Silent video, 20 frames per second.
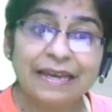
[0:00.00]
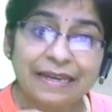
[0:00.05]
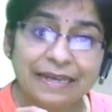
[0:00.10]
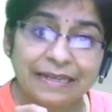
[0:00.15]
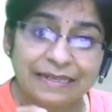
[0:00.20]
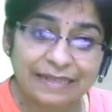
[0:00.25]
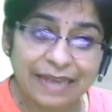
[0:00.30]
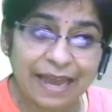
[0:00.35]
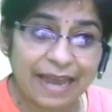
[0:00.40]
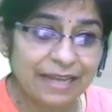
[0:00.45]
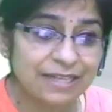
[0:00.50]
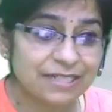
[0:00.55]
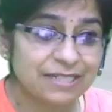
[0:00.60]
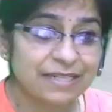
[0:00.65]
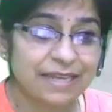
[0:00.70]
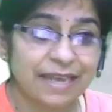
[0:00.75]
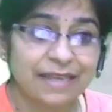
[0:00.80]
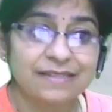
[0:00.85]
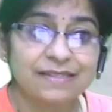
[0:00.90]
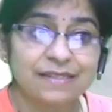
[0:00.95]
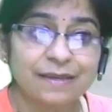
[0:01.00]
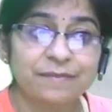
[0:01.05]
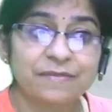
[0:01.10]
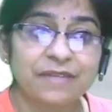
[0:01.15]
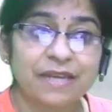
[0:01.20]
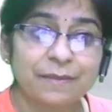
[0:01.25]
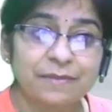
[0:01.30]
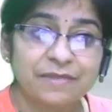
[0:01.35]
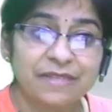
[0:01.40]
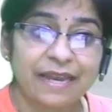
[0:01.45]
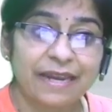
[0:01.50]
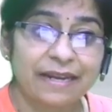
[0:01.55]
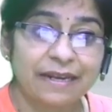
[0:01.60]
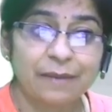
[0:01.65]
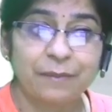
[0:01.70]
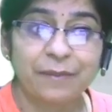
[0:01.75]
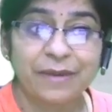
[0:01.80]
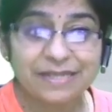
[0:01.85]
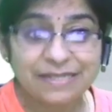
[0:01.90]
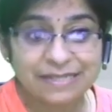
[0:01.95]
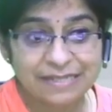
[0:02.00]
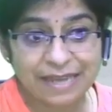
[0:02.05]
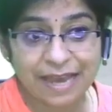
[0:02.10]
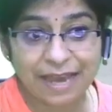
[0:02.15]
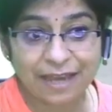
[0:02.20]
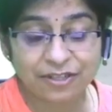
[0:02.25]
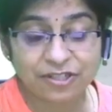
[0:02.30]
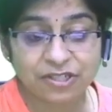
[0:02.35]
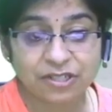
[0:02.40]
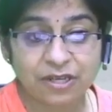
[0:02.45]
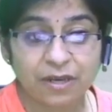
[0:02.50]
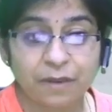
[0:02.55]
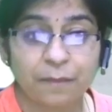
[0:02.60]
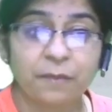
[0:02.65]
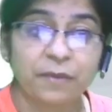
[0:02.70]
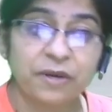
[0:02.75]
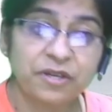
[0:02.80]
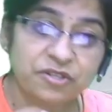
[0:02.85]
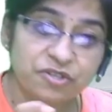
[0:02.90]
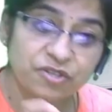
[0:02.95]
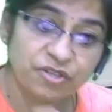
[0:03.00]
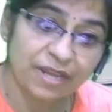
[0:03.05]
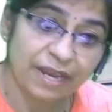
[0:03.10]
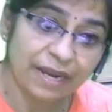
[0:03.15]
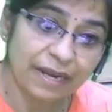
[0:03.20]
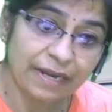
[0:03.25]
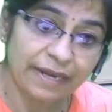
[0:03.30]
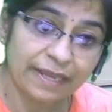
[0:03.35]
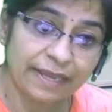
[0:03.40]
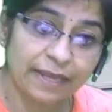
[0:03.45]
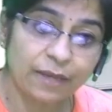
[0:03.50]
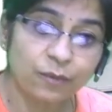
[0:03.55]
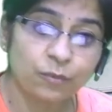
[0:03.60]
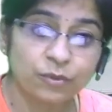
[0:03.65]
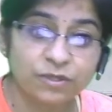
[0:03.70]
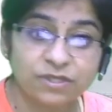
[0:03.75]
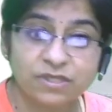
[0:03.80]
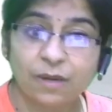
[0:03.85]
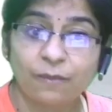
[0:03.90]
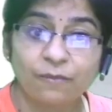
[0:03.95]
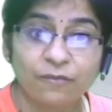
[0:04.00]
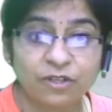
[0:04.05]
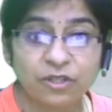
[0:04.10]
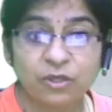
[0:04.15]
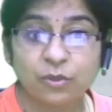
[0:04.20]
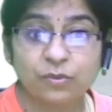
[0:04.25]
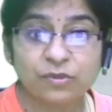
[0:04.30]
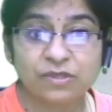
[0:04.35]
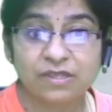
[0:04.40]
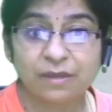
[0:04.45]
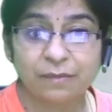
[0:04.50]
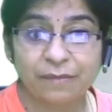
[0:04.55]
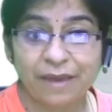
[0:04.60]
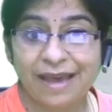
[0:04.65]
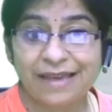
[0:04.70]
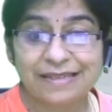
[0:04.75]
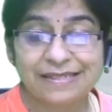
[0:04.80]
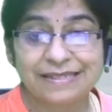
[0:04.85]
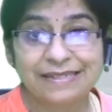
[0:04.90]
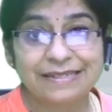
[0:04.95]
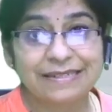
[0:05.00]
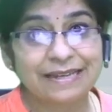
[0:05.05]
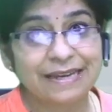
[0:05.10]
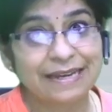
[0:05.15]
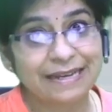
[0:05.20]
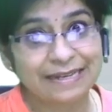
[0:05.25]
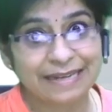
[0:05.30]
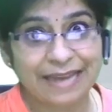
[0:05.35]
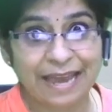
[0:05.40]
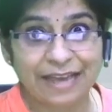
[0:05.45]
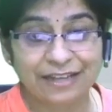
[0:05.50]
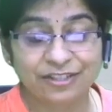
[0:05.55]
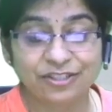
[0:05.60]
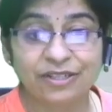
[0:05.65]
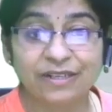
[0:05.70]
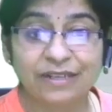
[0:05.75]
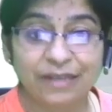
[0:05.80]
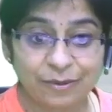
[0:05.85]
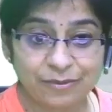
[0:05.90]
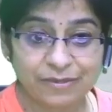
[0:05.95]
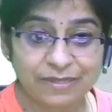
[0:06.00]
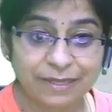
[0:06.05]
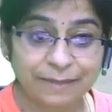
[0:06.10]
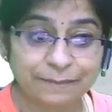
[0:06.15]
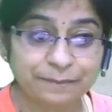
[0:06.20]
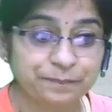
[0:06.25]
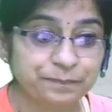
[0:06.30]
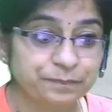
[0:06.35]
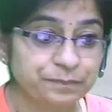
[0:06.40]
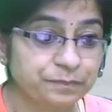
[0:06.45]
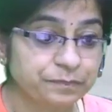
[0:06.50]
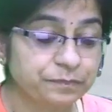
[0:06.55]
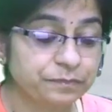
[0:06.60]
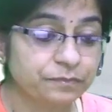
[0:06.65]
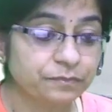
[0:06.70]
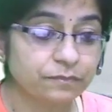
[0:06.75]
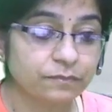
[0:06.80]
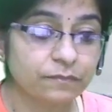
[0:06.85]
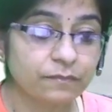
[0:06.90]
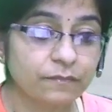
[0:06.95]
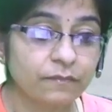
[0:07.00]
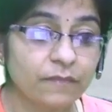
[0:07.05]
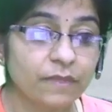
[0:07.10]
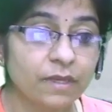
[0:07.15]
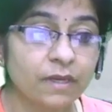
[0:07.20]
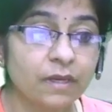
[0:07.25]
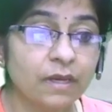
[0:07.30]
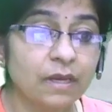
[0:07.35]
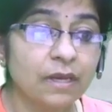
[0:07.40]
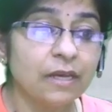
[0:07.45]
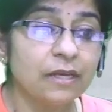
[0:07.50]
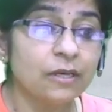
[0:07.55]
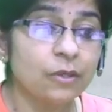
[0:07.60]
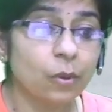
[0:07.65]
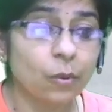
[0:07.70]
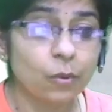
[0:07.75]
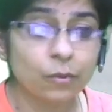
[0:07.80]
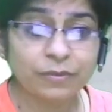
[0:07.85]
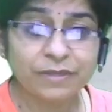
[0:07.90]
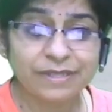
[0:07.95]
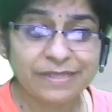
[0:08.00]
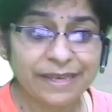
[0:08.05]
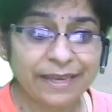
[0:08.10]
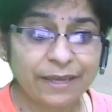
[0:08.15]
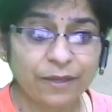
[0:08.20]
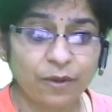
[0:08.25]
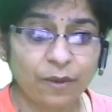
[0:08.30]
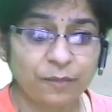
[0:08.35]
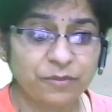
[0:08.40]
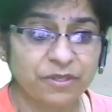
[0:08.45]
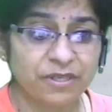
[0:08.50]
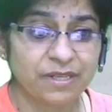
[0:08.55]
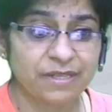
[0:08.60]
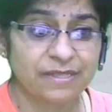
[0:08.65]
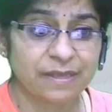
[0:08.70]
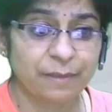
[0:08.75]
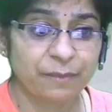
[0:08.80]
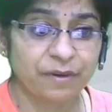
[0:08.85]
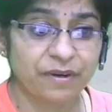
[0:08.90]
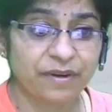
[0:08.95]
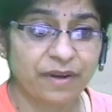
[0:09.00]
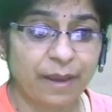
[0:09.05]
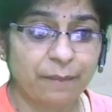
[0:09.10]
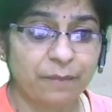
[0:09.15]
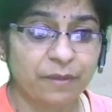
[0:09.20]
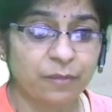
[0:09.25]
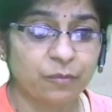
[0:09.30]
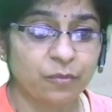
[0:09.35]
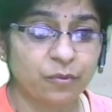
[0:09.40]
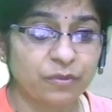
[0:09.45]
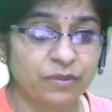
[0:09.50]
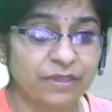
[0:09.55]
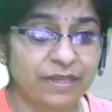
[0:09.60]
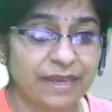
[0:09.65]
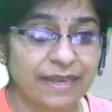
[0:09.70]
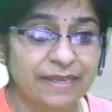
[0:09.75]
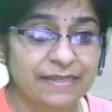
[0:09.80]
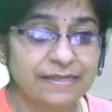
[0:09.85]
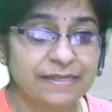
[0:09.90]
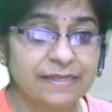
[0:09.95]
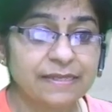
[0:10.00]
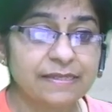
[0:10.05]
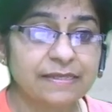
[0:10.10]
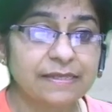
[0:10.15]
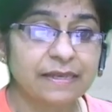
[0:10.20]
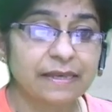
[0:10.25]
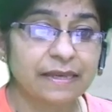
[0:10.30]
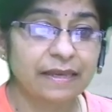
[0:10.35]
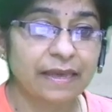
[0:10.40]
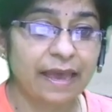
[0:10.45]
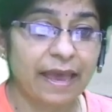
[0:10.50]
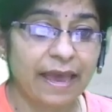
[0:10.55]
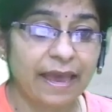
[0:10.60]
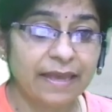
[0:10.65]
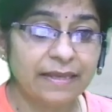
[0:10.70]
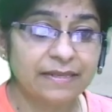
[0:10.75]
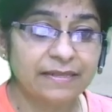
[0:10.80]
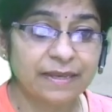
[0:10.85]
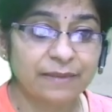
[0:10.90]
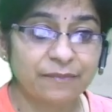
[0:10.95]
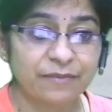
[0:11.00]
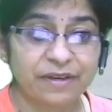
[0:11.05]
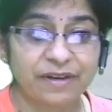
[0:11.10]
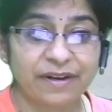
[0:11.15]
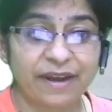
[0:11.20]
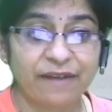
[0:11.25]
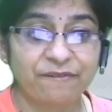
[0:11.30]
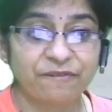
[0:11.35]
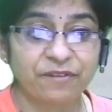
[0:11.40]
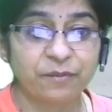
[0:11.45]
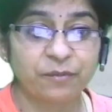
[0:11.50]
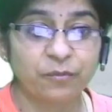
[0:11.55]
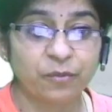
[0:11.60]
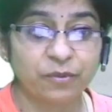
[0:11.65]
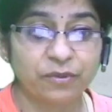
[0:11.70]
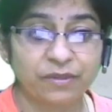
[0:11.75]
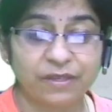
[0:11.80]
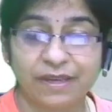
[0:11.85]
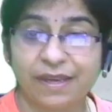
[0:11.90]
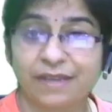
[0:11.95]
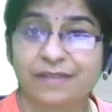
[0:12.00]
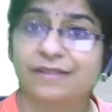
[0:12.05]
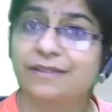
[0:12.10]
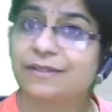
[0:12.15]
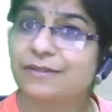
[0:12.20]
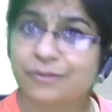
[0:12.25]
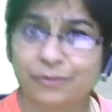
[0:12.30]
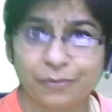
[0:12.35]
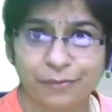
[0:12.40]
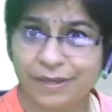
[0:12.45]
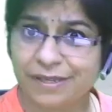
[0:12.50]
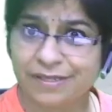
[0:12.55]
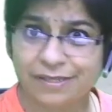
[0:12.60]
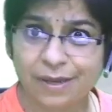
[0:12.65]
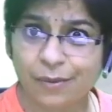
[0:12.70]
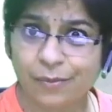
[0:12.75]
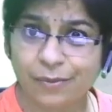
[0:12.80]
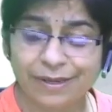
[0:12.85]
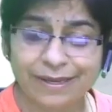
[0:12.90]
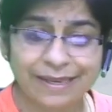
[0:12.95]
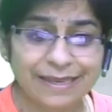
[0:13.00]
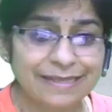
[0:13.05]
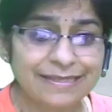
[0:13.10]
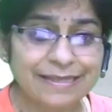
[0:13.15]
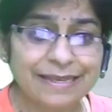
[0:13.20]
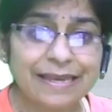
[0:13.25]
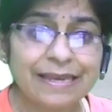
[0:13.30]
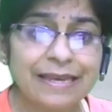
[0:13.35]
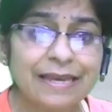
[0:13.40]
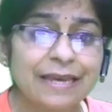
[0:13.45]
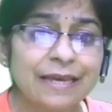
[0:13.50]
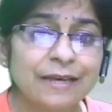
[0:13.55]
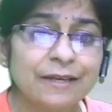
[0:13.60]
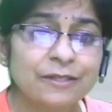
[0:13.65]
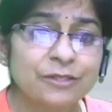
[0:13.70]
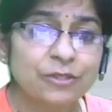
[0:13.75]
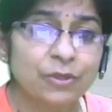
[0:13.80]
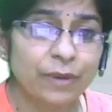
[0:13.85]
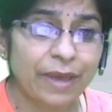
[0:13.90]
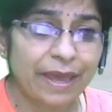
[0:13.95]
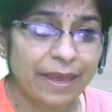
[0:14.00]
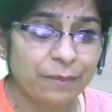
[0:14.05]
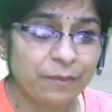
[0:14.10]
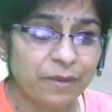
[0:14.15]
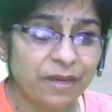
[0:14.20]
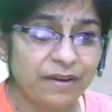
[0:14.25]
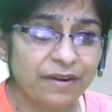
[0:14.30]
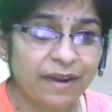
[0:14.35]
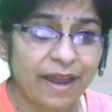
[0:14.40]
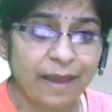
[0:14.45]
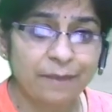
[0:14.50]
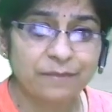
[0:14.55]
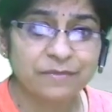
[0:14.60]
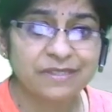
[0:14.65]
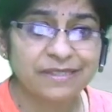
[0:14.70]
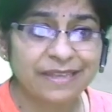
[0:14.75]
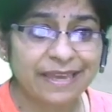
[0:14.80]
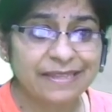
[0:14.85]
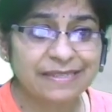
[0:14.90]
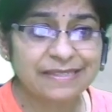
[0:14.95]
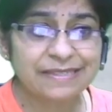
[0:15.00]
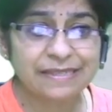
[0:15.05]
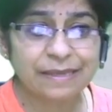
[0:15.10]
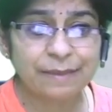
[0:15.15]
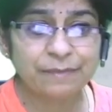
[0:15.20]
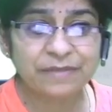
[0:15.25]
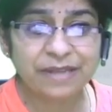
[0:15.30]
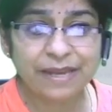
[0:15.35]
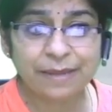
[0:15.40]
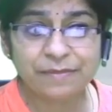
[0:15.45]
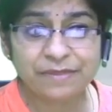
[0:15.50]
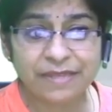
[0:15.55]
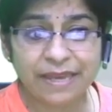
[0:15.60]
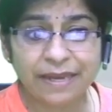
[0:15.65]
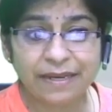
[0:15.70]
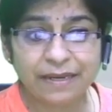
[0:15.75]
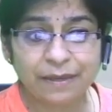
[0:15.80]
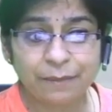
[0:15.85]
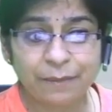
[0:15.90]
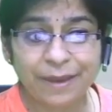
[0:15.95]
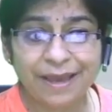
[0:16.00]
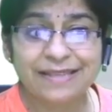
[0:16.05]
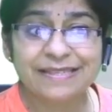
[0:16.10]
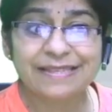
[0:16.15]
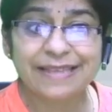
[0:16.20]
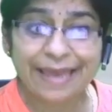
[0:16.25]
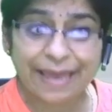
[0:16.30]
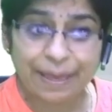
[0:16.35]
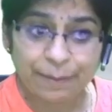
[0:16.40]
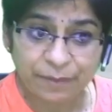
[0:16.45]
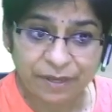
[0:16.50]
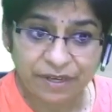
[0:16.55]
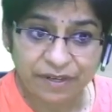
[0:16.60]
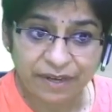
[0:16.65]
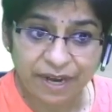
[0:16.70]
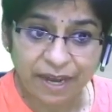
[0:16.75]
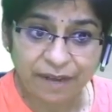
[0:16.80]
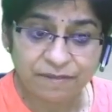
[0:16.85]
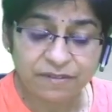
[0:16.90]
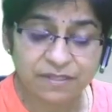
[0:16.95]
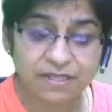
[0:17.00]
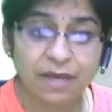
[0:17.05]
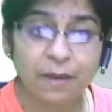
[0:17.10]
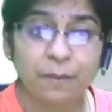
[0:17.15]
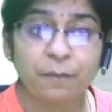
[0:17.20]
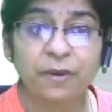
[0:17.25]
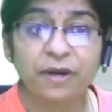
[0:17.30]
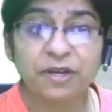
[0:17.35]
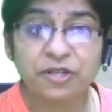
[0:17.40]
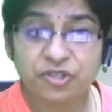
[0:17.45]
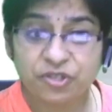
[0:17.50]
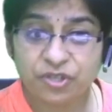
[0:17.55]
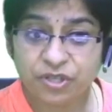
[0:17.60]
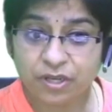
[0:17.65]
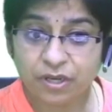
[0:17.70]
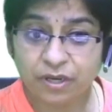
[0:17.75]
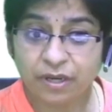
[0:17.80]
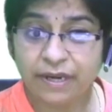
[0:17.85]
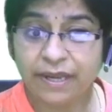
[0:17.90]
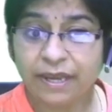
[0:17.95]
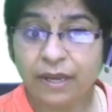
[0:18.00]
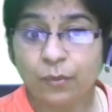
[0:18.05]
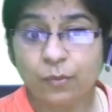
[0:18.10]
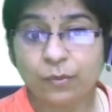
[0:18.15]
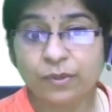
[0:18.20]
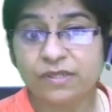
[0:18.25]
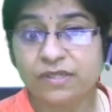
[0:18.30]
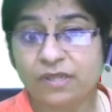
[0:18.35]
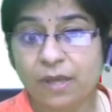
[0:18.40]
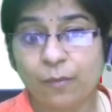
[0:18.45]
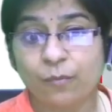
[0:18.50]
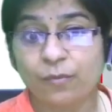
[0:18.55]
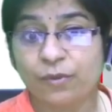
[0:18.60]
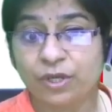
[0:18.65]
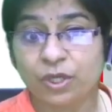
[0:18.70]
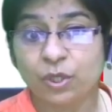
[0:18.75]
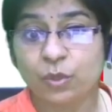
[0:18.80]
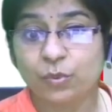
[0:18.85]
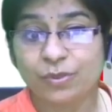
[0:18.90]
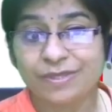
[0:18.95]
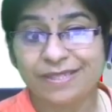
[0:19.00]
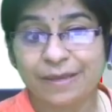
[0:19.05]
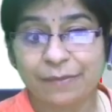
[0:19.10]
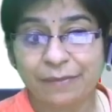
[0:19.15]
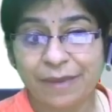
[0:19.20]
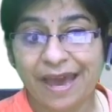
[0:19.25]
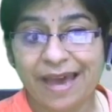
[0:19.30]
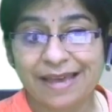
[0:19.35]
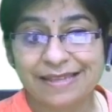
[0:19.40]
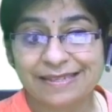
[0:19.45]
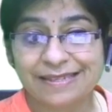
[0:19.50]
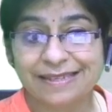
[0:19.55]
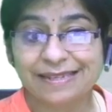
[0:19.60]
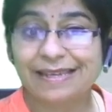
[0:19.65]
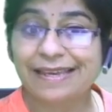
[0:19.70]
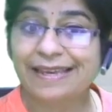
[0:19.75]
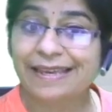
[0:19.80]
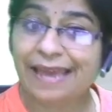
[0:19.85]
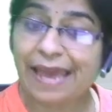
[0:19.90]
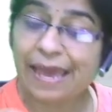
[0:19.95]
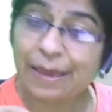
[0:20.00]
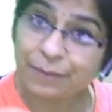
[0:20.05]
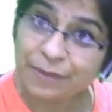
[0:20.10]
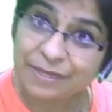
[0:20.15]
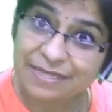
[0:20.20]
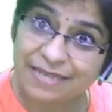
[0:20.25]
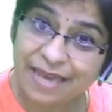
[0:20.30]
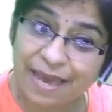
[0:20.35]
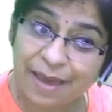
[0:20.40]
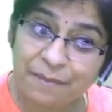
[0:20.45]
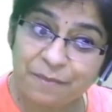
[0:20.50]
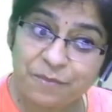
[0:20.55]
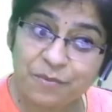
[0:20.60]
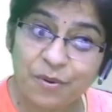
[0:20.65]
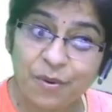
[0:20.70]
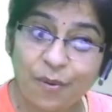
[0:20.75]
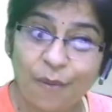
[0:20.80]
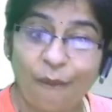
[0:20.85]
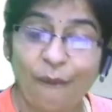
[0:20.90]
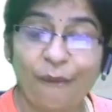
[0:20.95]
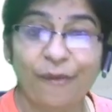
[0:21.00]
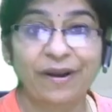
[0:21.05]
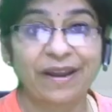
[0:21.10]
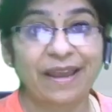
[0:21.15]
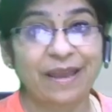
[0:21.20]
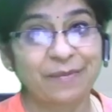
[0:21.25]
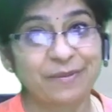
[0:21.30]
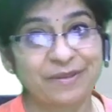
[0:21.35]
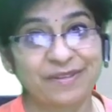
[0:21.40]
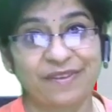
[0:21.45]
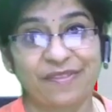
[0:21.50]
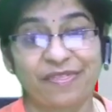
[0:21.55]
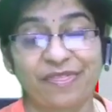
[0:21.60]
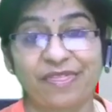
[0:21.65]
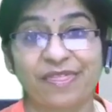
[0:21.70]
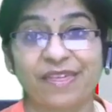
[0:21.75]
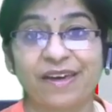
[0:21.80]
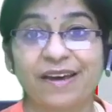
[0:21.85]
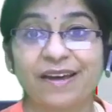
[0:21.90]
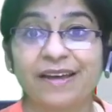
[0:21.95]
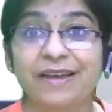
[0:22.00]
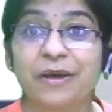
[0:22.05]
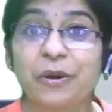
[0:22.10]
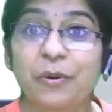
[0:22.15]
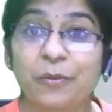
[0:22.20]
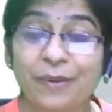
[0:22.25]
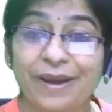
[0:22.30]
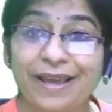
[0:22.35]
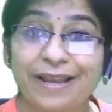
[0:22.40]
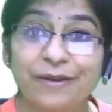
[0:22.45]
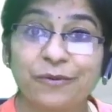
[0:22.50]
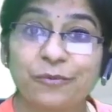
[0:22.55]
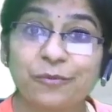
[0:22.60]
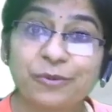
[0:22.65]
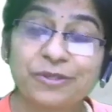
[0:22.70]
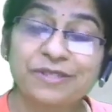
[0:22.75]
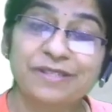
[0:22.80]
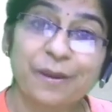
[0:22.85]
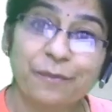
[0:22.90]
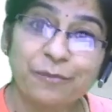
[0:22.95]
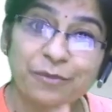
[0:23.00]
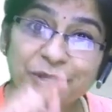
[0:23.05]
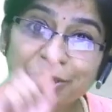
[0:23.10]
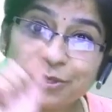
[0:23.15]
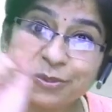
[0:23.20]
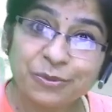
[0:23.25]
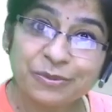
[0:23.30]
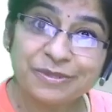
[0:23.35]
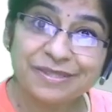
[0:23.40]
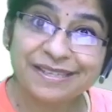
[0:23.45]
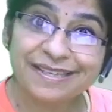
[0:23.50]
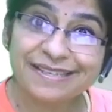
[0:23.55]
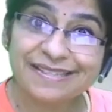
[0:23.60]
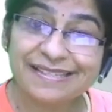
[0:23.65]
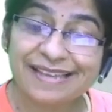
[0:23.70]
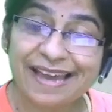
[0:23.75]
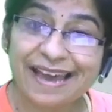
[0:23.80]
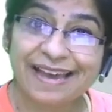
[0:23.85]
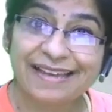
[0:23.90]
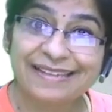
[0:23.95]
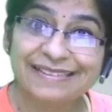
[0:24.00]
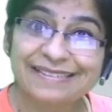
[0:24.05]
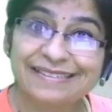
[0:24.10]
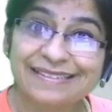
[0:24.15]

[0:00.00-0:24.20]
Dash can sometimes end up as dash, but rarely would someone use them as in dash. Now see. Oh, the second option is epigram in both the cases and epigraph in both the cases. So makes our work easy. So epigrams can sometimes end up as epigraphs, but rarely would someone use them as an epitaph or epitaph. Well, would somebody use this as